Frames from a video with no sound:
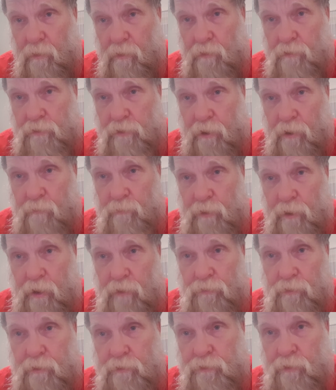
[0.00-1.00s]
it's time to
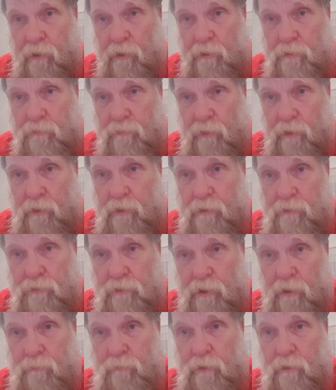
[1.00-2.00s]
get these arks ready. It's
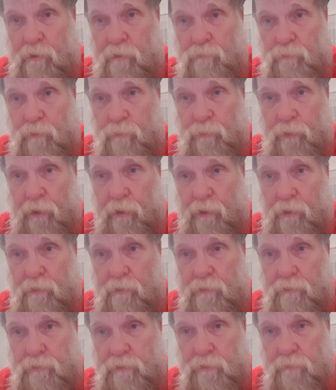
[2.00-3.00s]
time to get
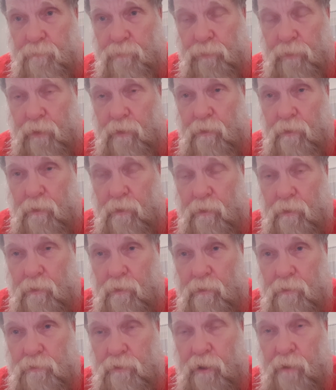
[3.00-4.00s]
prepared. It's
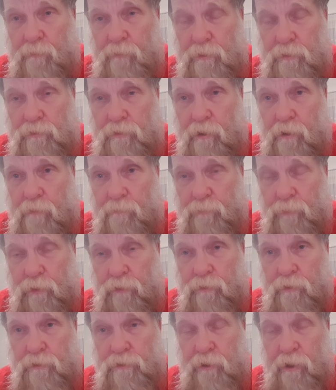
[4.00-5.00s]
time to start
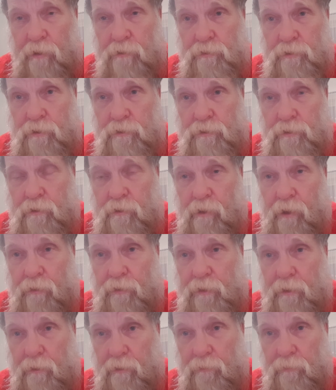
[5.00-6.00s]
putting this Exodus
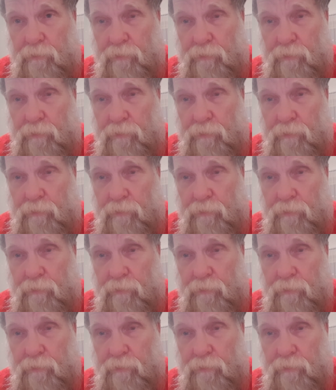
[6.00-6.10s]
together.